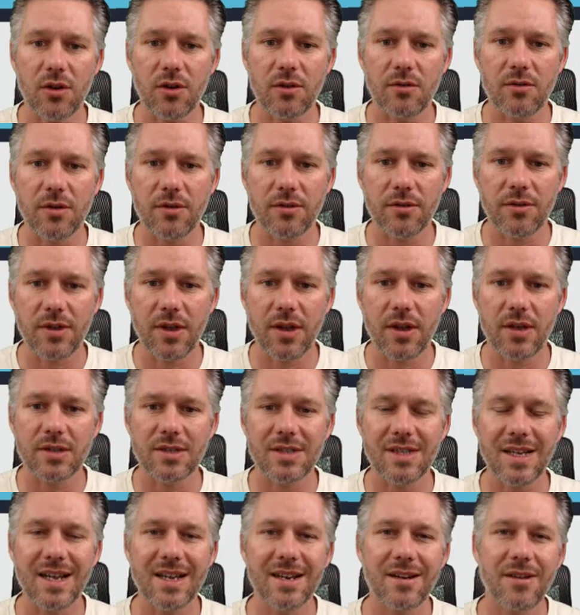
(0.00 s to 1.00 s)
dollar on
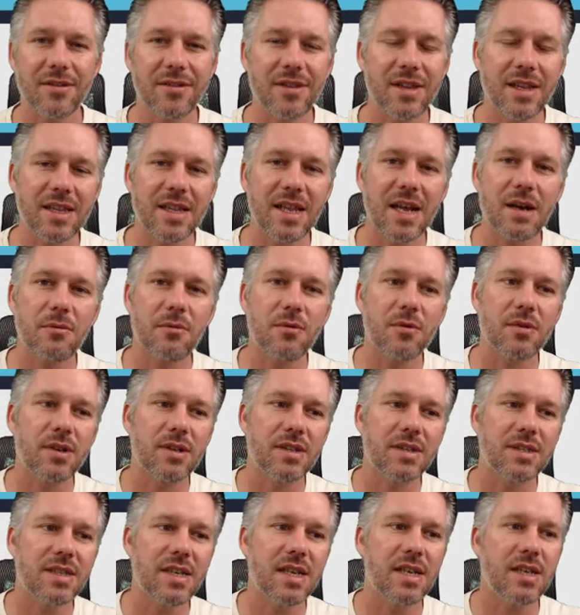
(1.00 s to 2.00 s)
Thursday, and I think that will
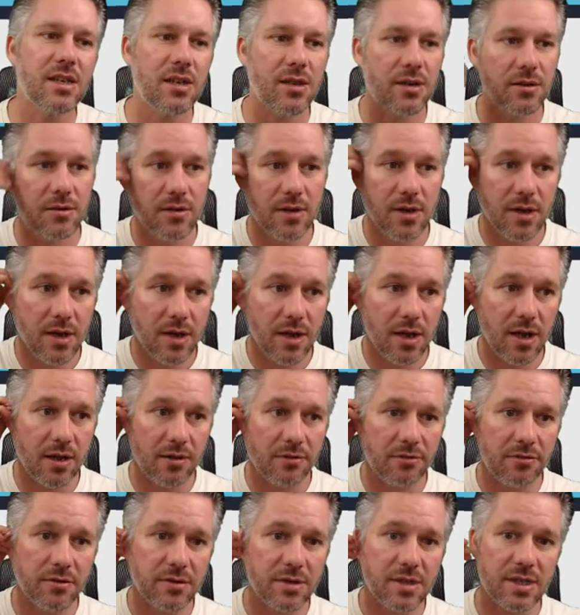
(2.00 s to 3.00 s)
continue
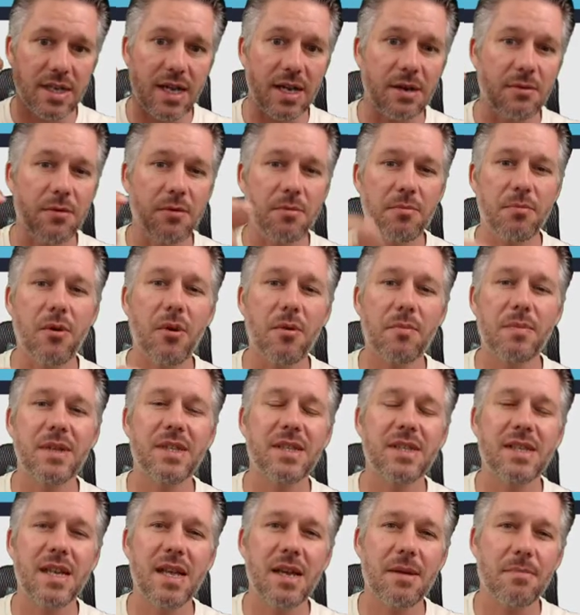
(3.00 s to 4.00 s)
through today. We'll probably
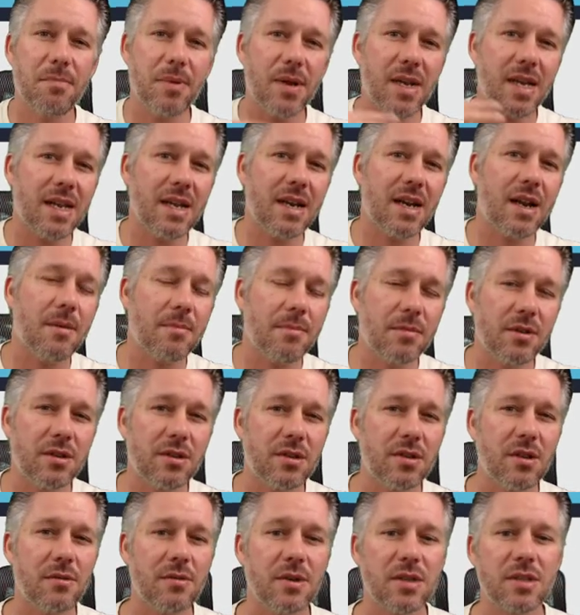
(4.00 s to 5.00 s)
see it picking up, the
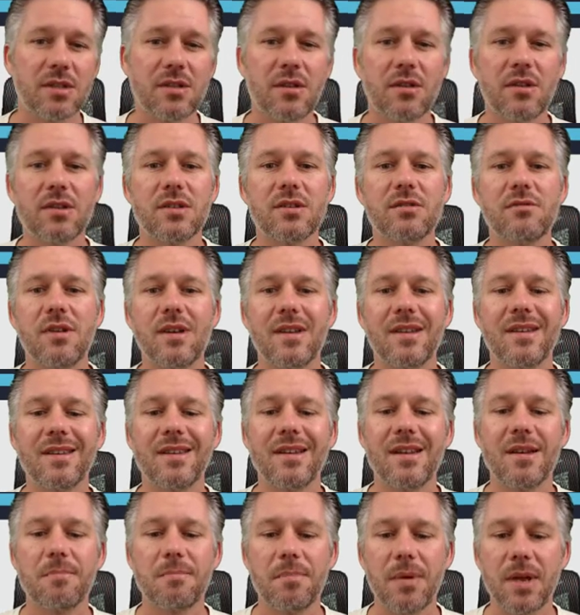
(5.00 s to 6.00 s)
US dollar
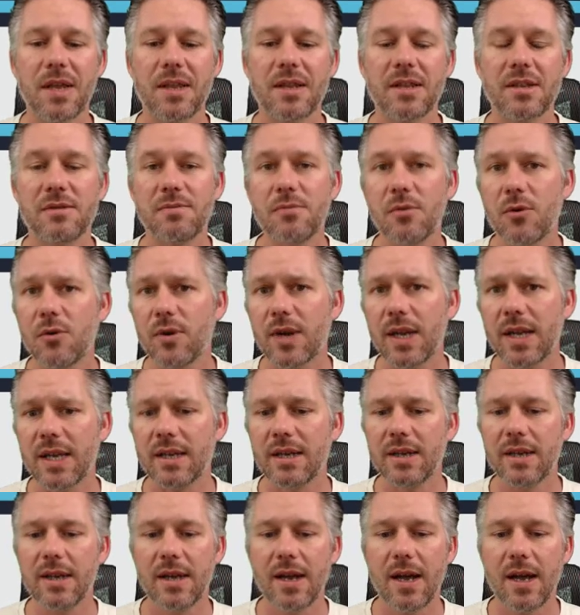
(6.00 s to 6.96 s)
strengthening a bit this morning.